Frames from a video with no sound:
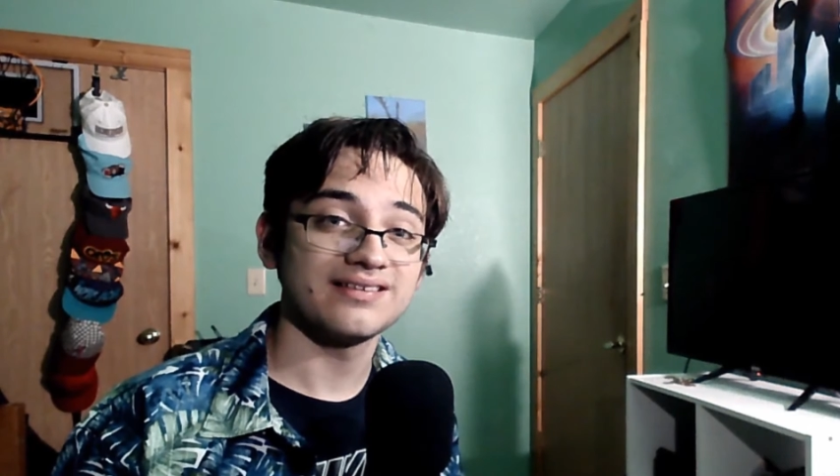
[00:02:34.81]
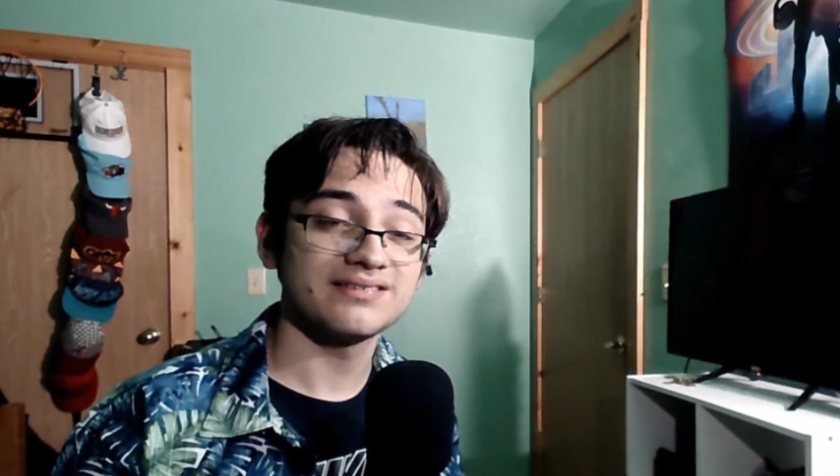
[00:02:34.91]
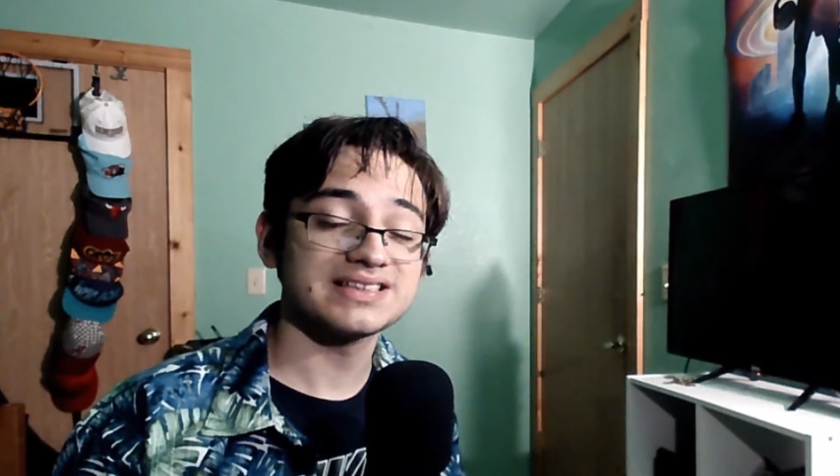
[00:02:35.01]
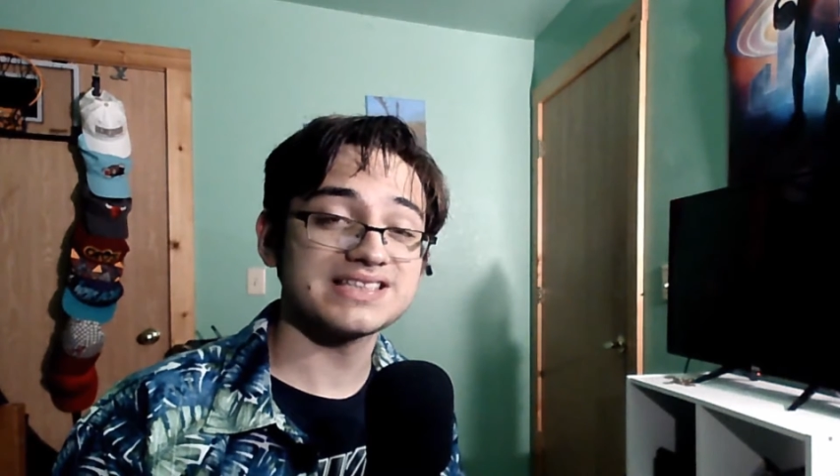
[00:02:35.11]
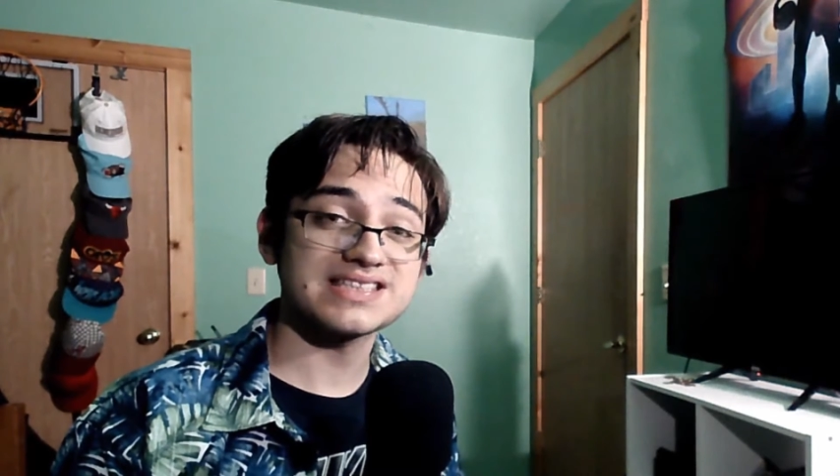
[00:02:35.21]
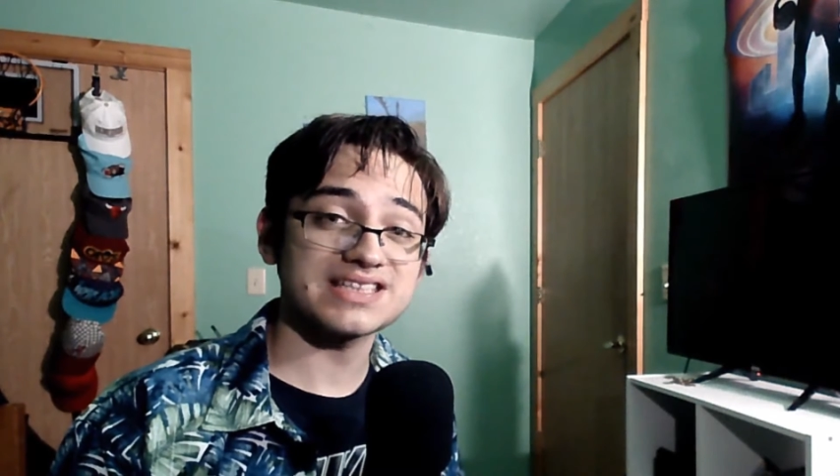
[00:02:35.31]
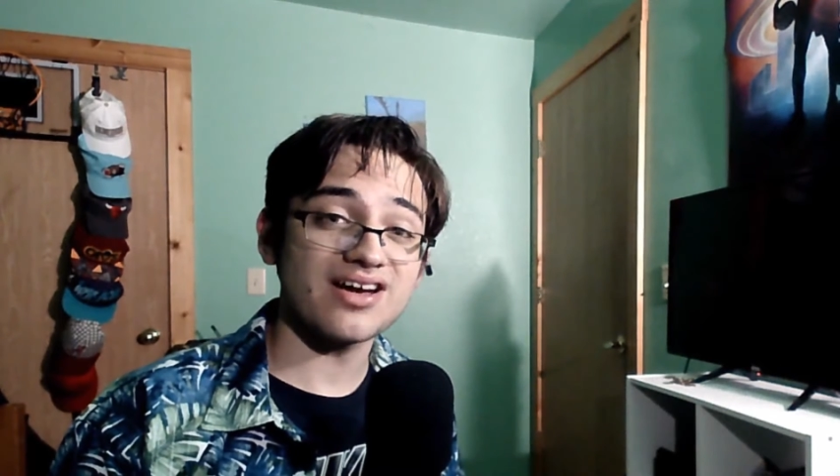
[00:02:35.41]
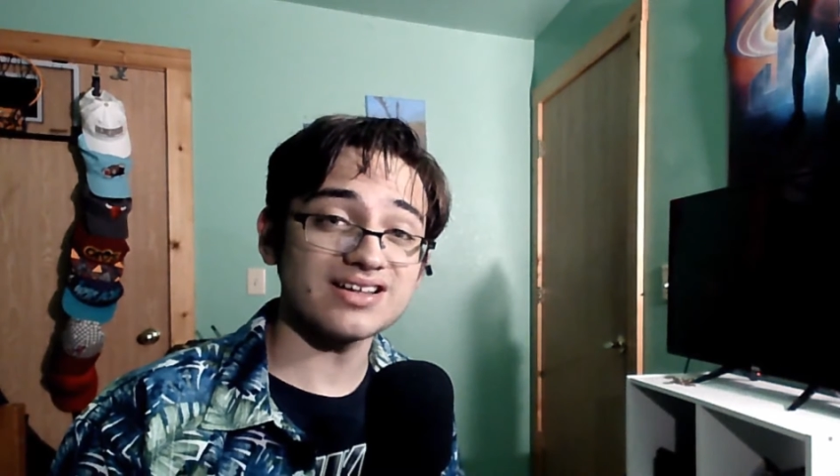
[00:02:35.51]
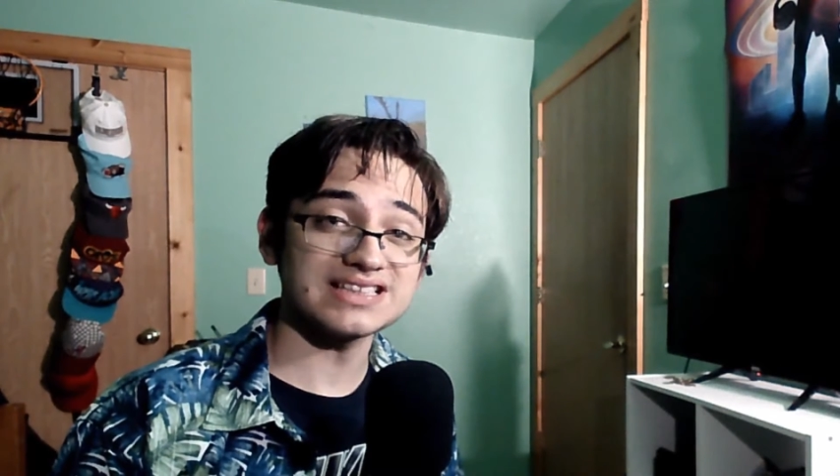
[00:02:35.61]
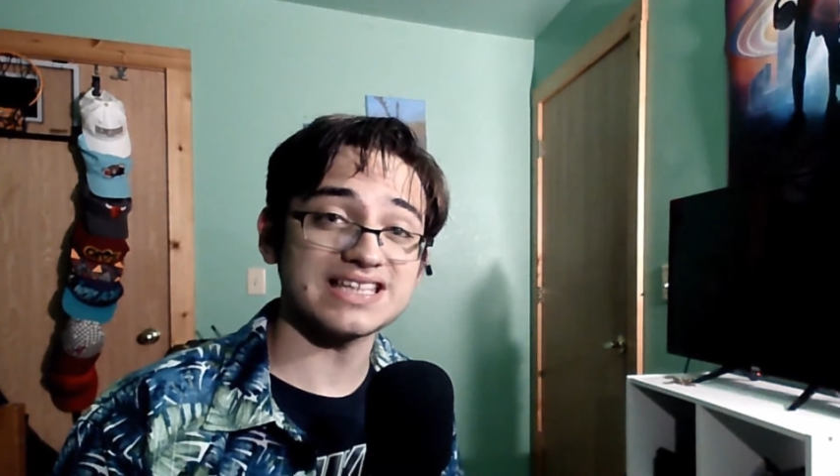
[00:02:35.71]
It's
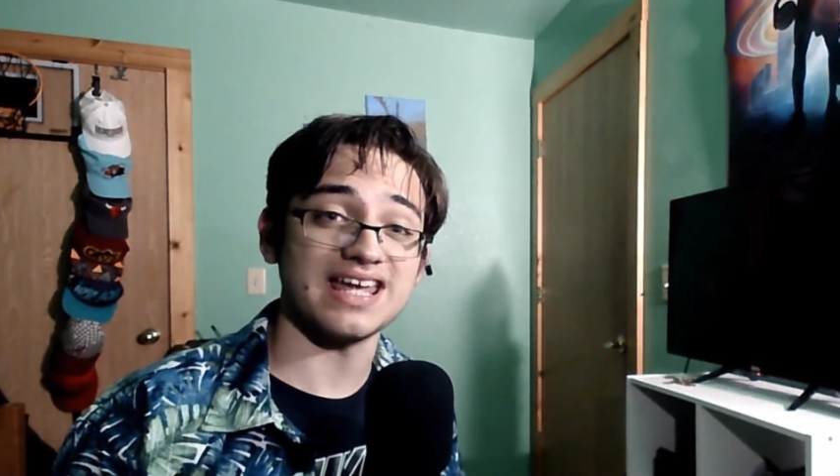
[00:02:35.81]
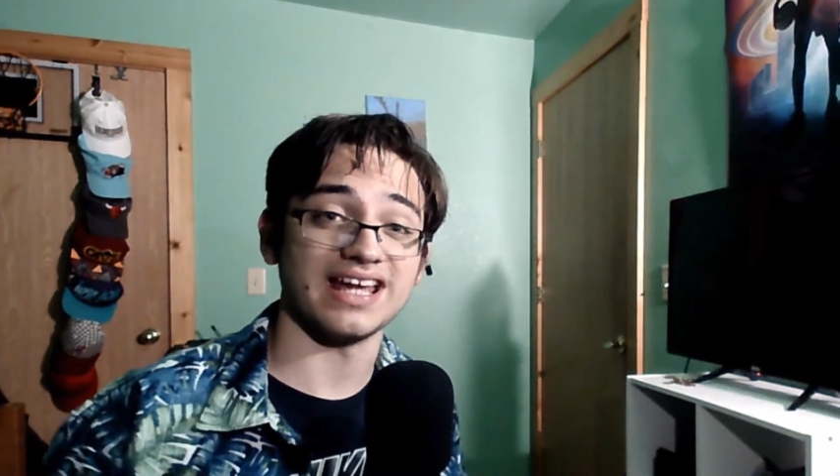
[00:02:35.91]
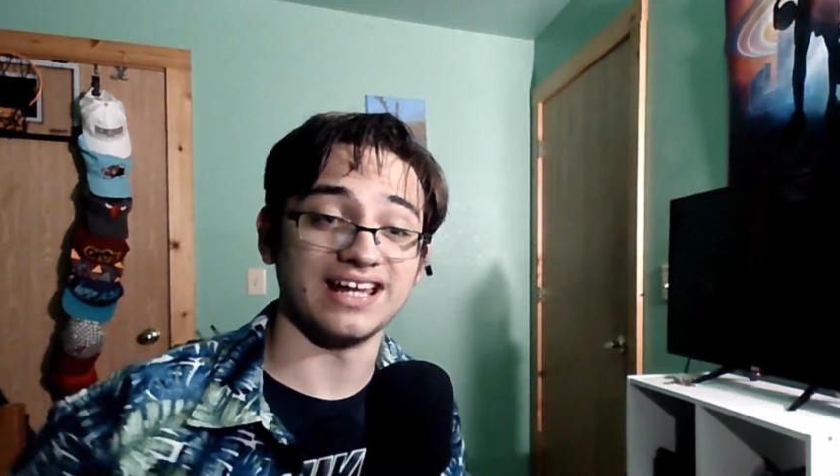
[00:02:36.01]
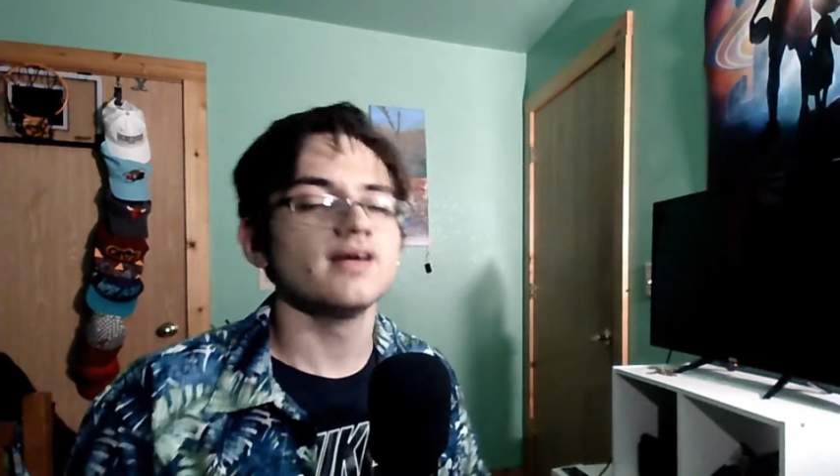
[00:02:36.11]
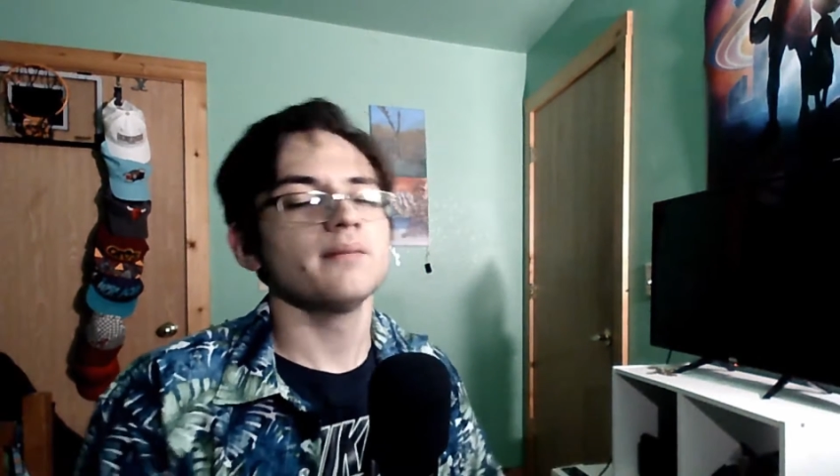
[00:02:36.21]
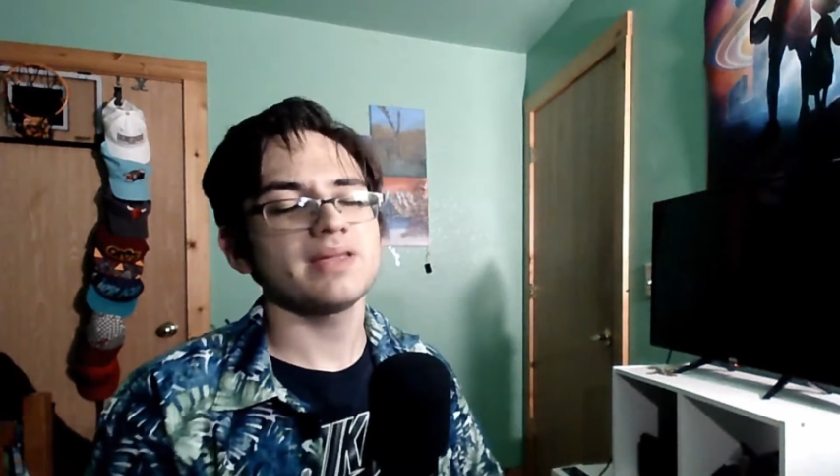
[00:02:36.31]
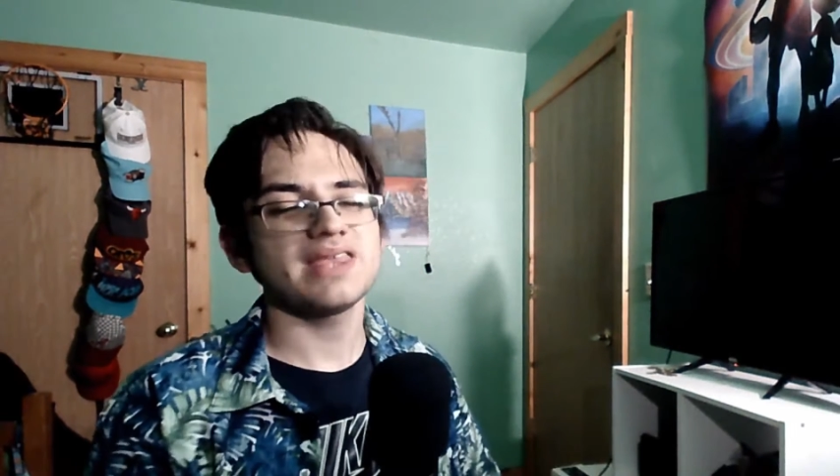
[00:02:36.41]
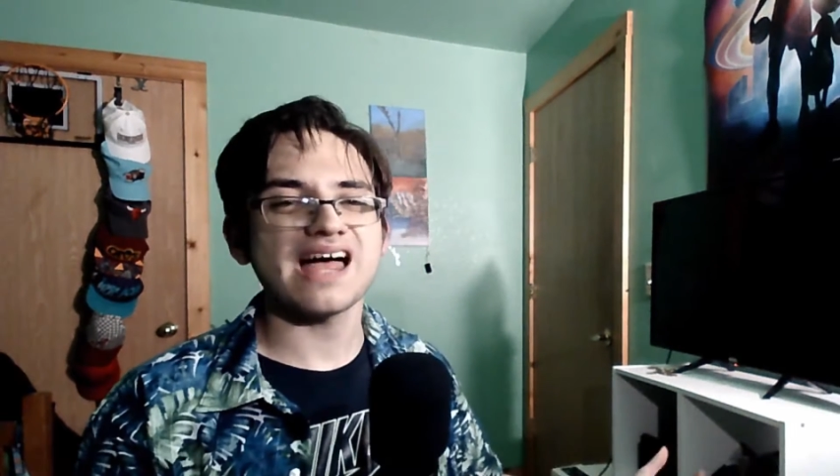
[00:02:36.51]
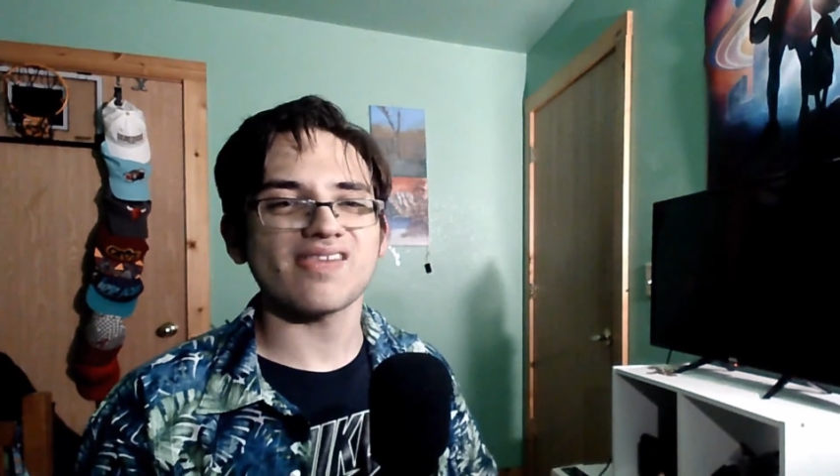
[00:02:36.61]
disgusting. But yeah,